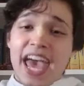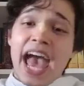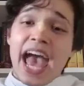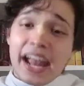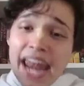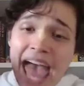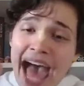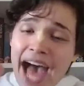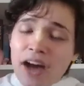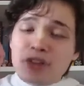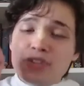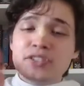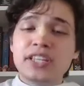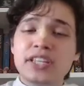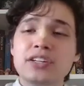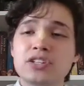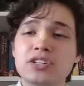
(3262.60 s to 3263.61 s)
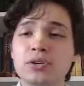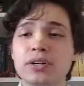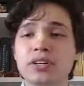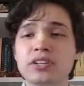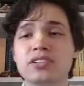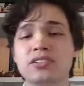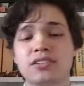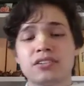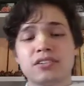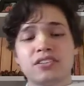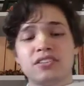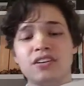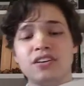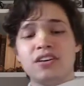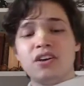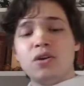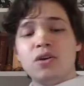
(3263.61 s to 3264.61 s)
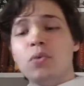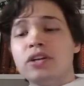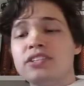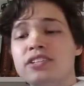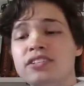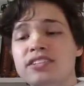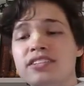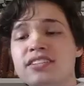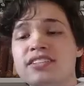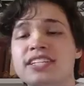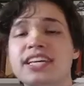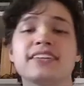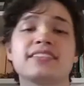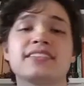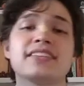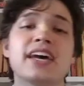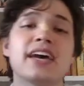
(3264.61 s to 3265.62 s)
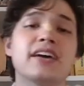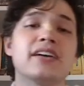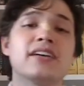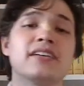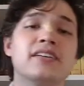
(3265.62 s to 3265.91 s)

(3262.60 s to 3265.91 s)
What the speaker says: And how do they do it? What does this text say?